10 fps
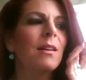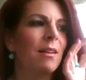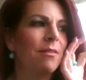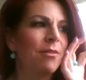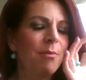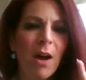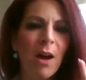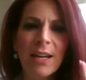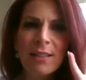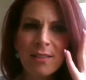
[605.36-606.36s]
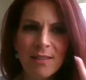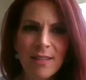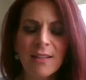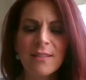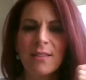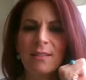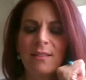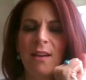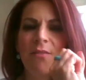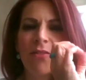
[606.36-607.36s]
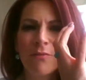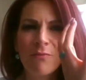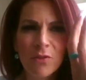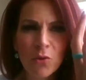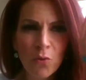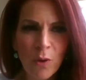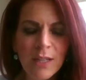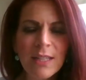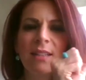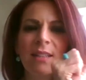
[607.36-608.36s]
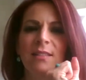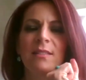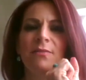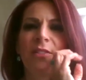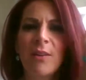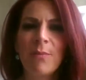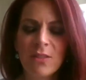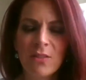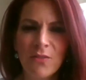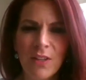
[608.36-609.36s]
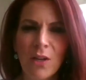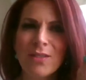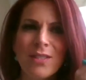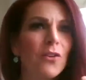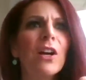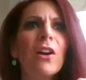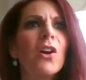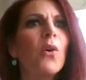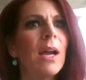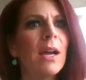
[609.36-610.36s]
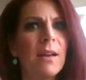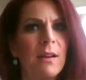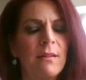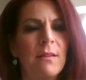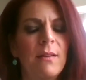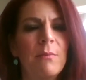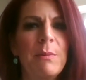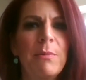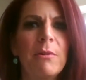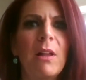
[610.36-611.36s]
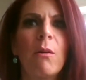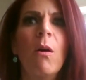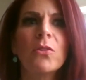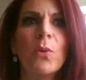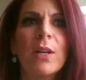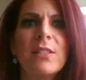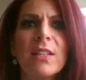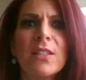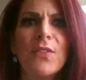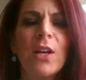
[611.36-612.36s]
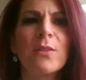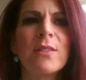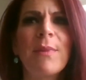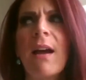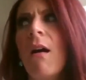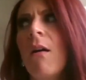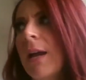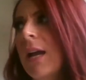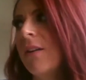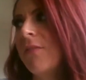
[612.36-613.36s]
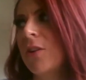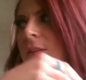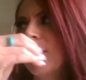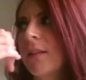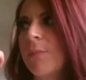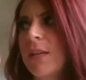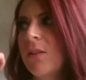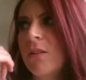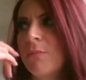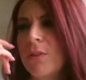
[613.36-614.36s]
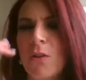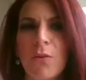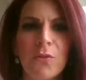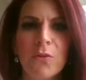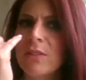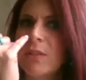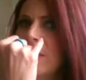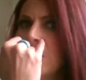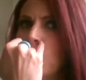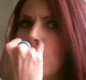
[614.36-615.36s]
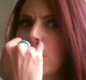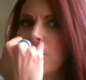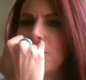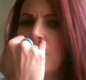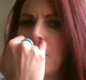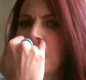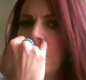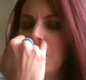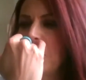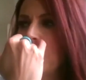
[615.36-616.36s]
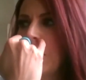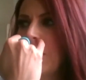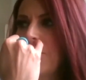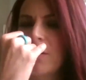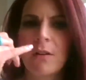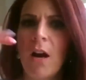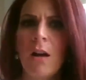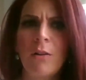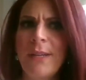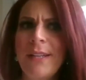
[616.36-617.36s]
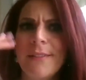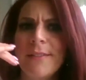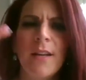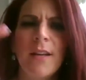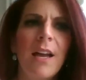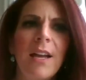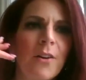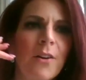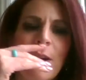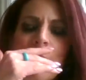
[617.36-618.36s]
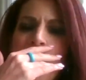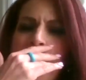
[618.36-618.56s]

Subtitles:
of the mindset of the 26 fundamental videos that are very quick. People are like, quick. Oh, 26 videos. I'm like, oh my God, if you're anything like me, you could blow through season 1 of whatever, Kalmita's diet or whatever.